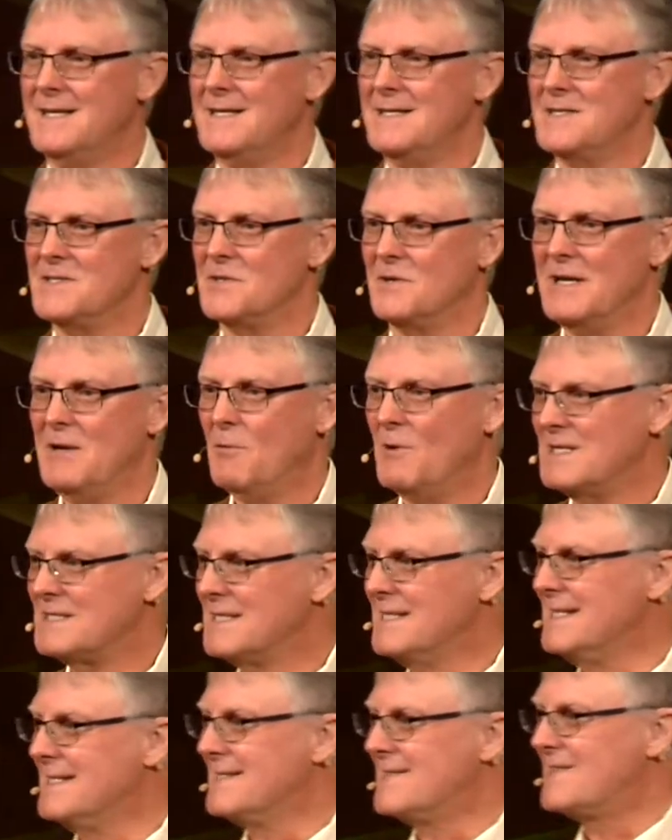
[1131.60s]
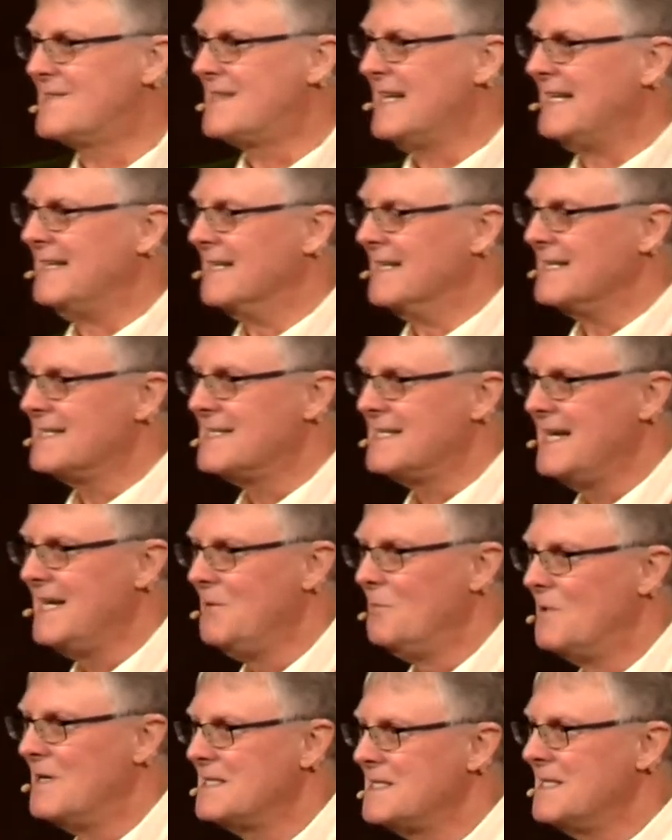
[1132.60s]
So he wasn't sinless, he
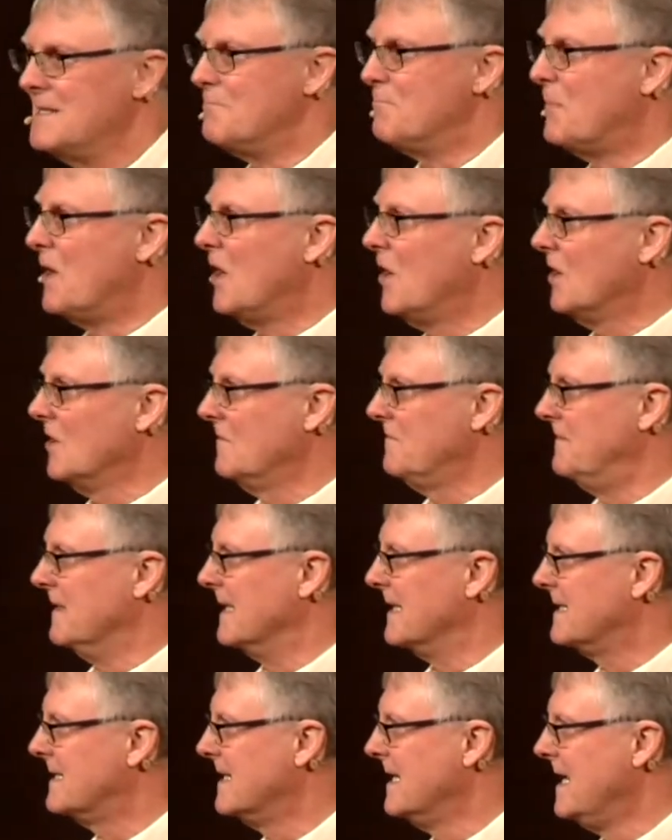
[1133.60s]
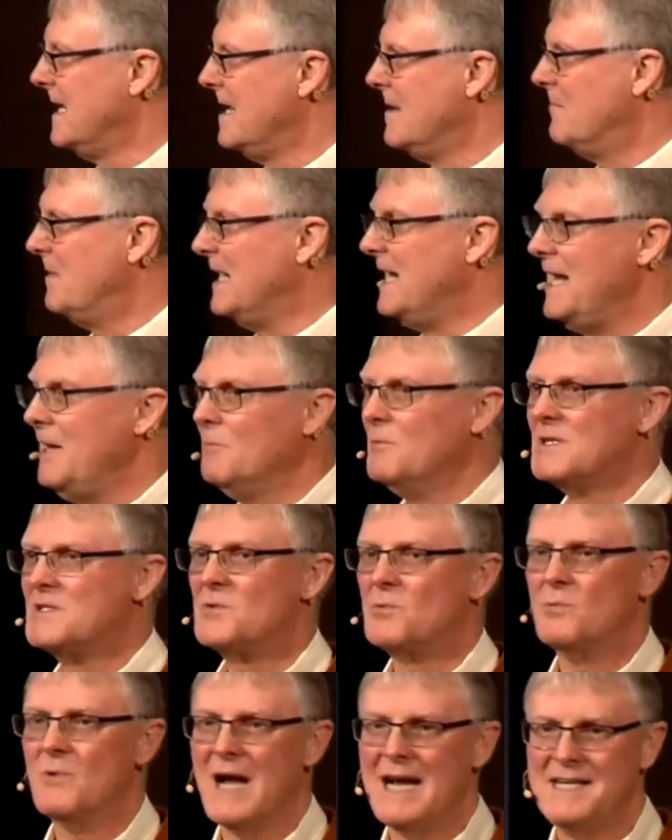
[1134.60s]
wasn't perfect, but he was
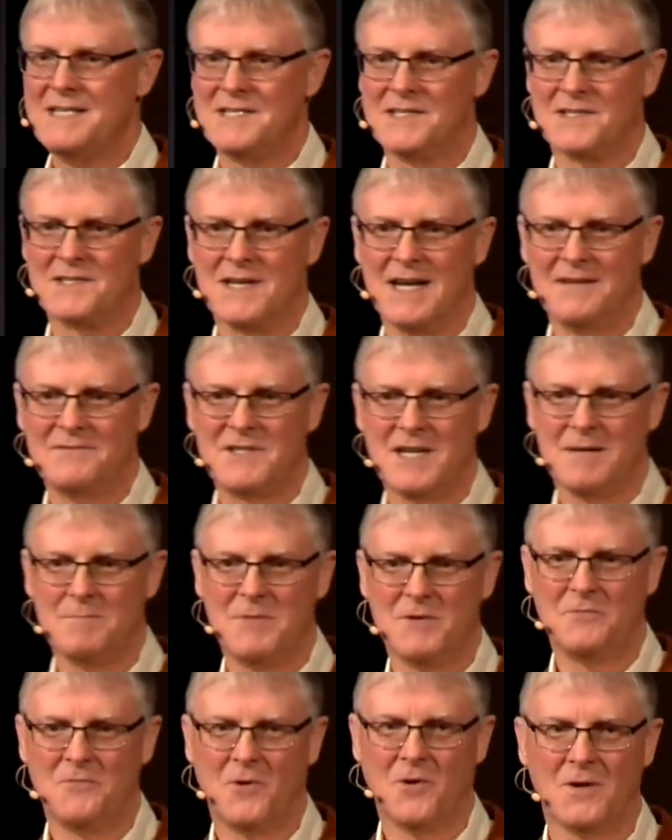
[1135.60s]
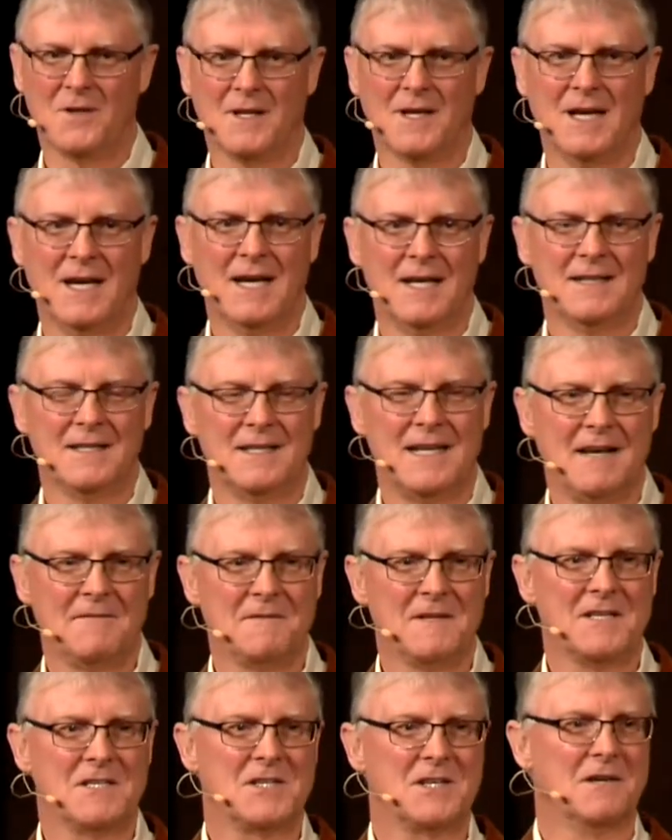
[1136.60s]
righteous. And I've said before, the, the
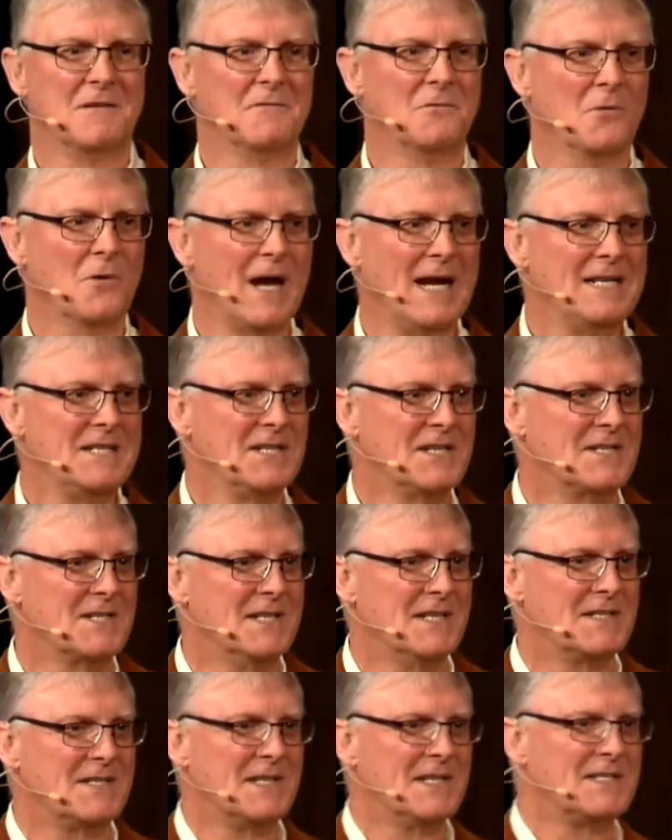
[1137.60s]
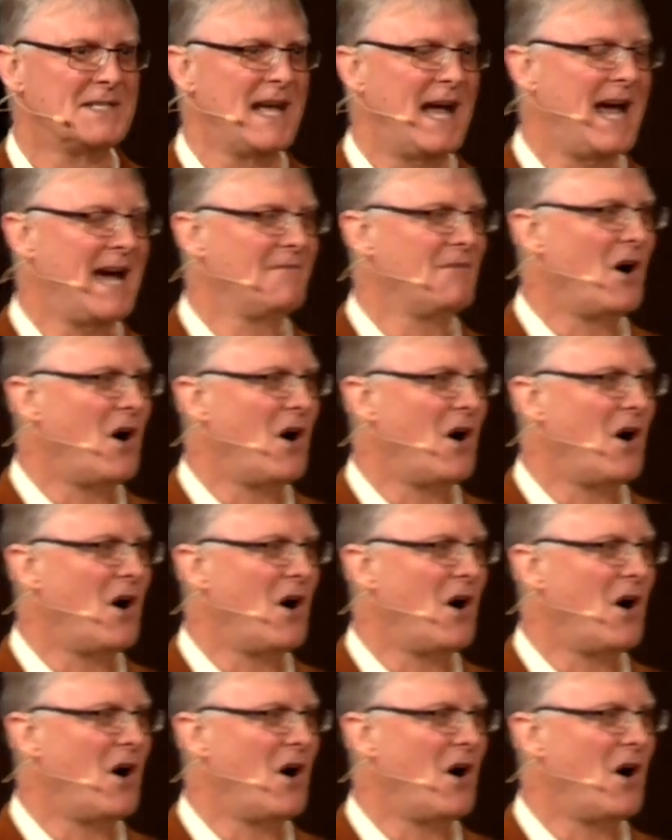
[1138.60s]
definition of righteousness is to have a